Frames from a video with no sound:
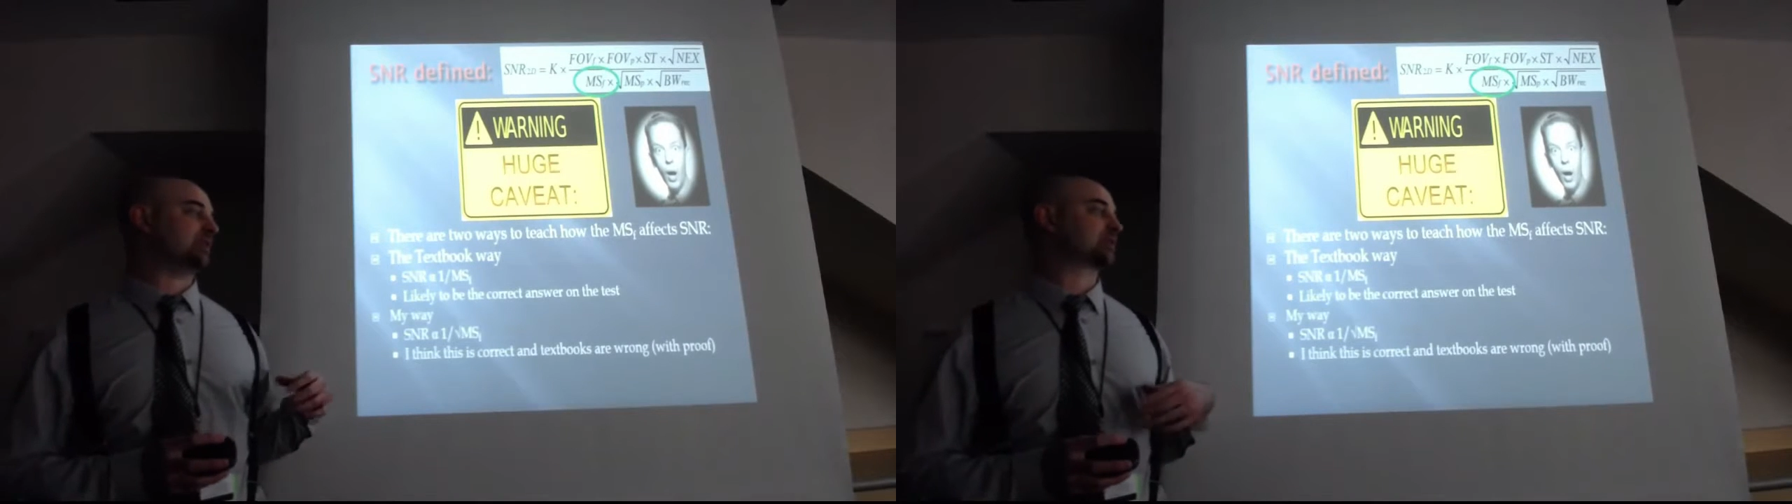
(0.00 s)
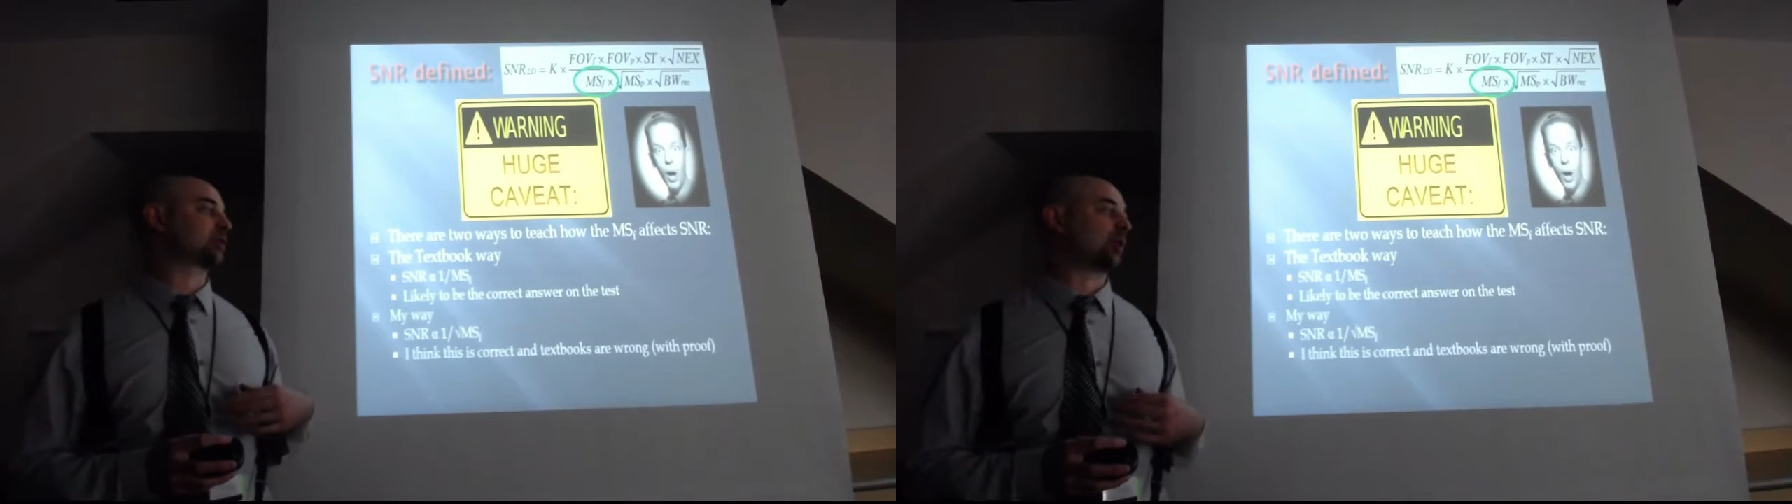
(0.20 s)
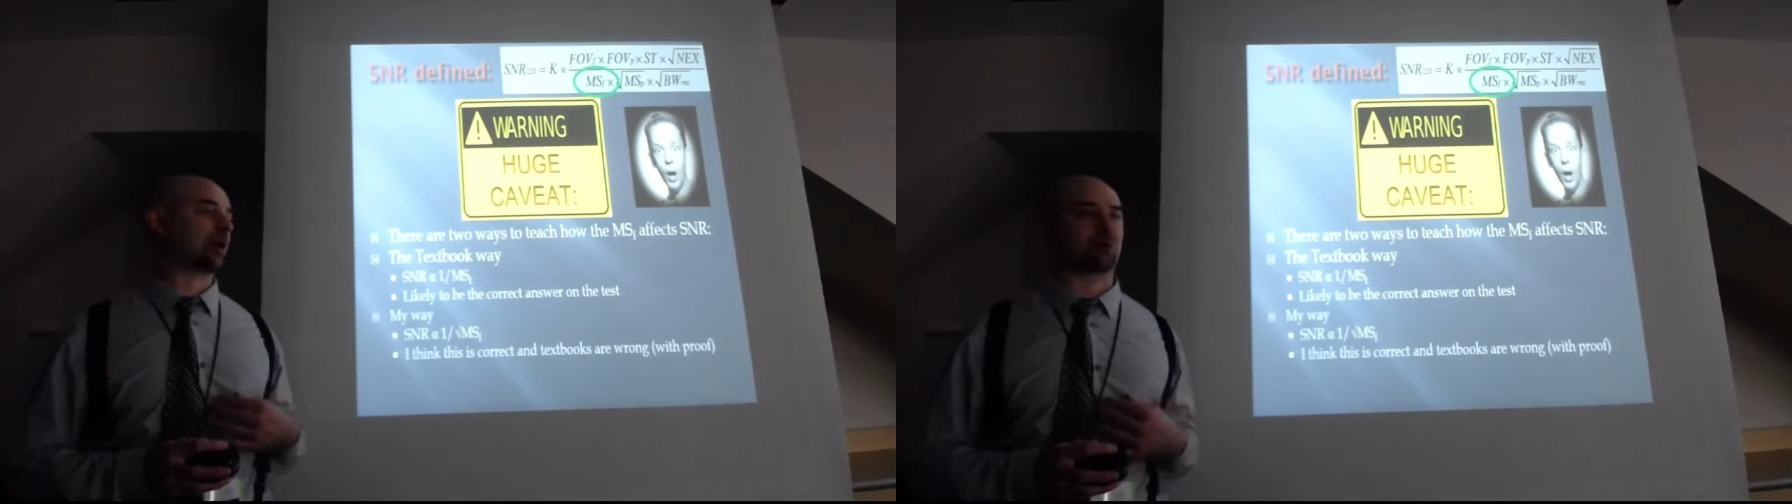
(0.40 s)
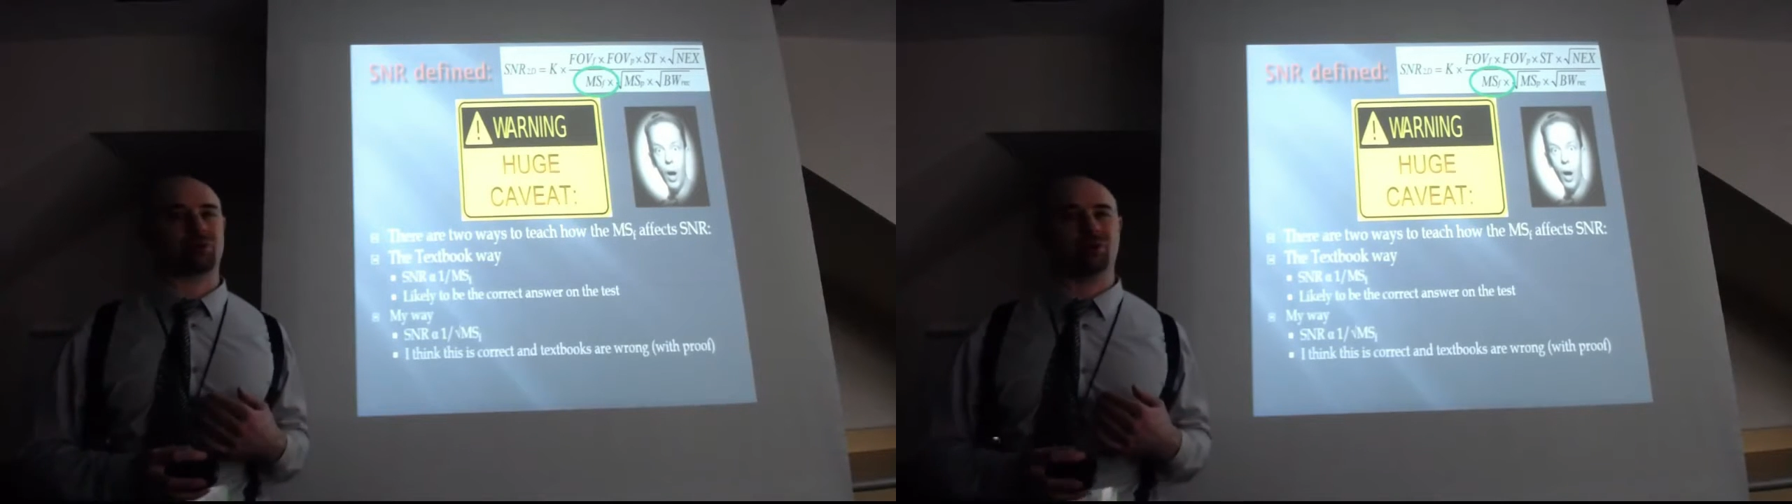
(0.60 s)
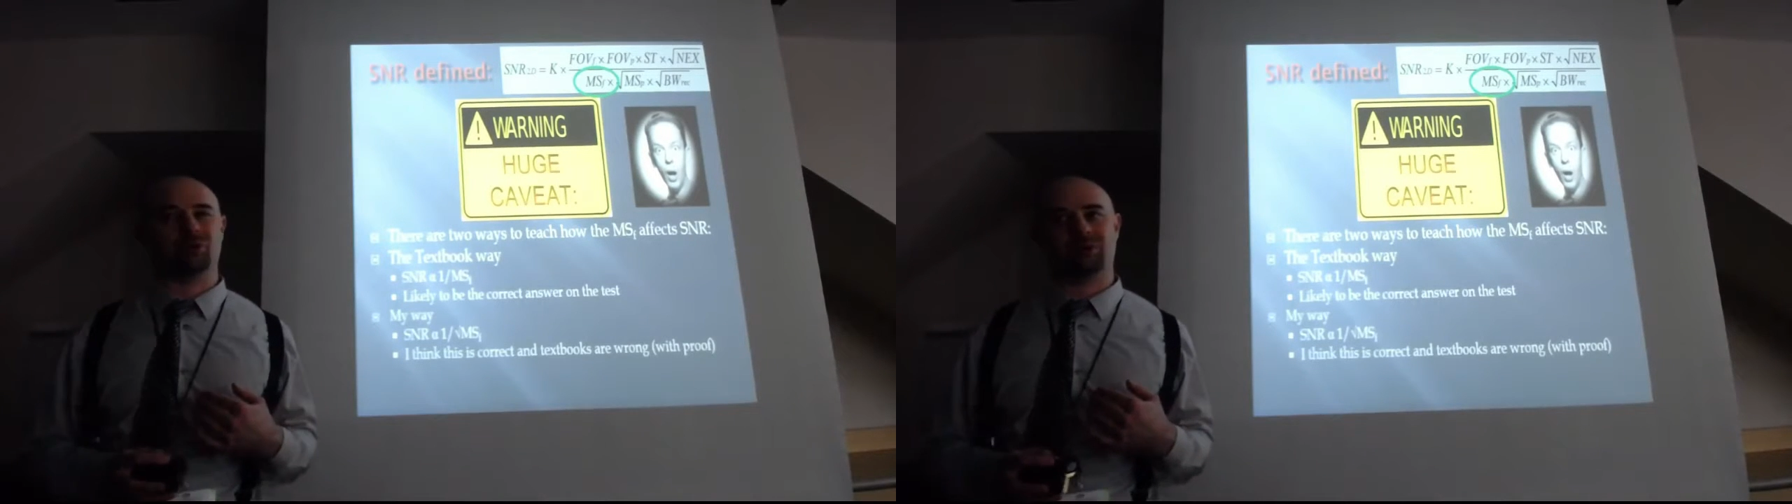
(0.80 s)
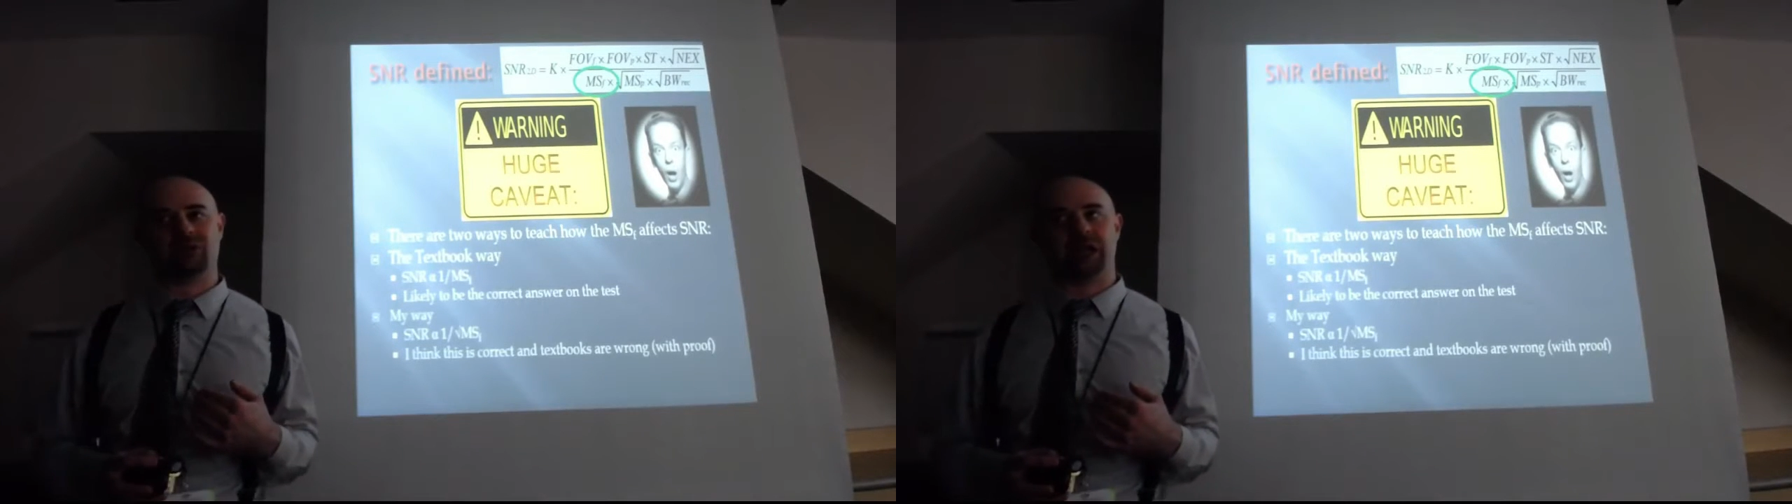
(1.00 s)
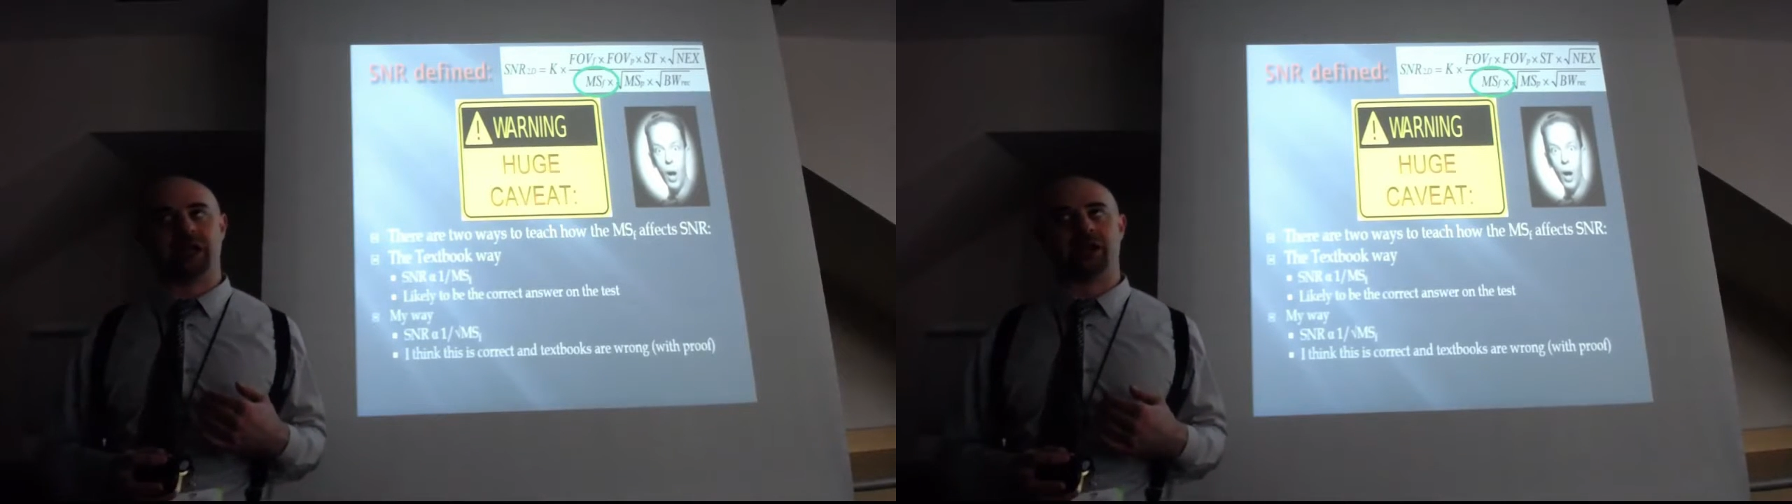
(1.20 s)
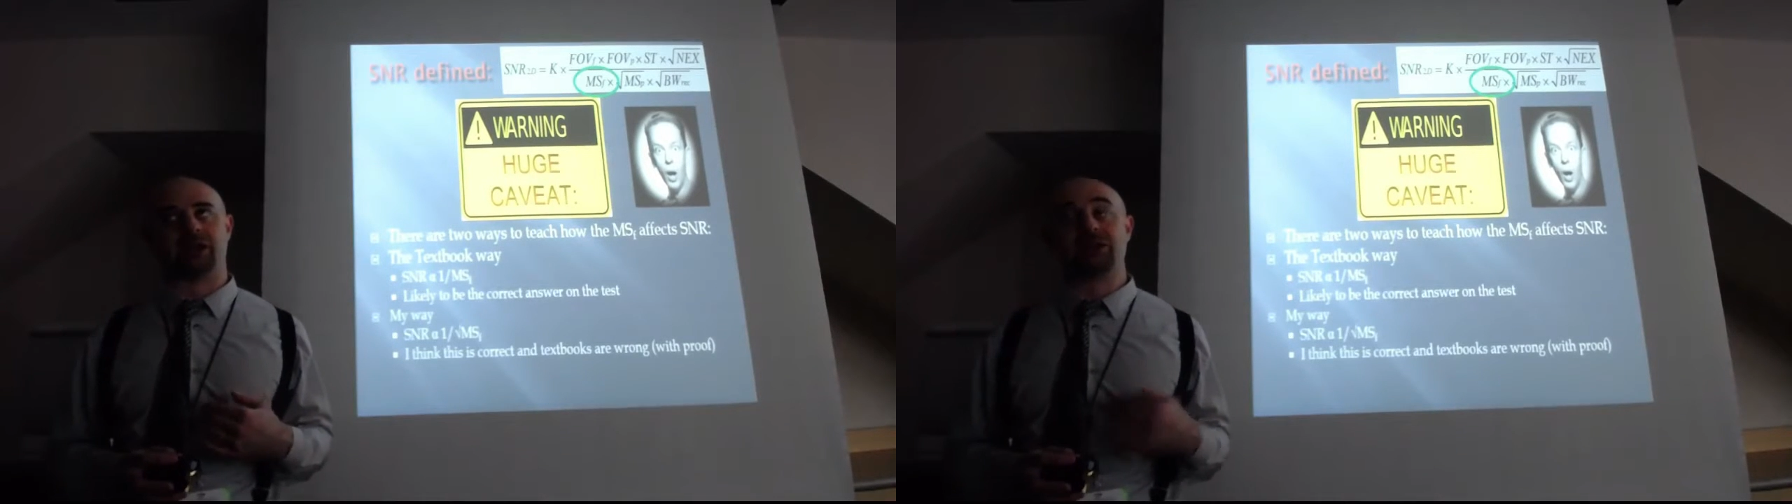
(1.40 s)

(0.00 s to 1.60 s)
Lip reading: square root. And I think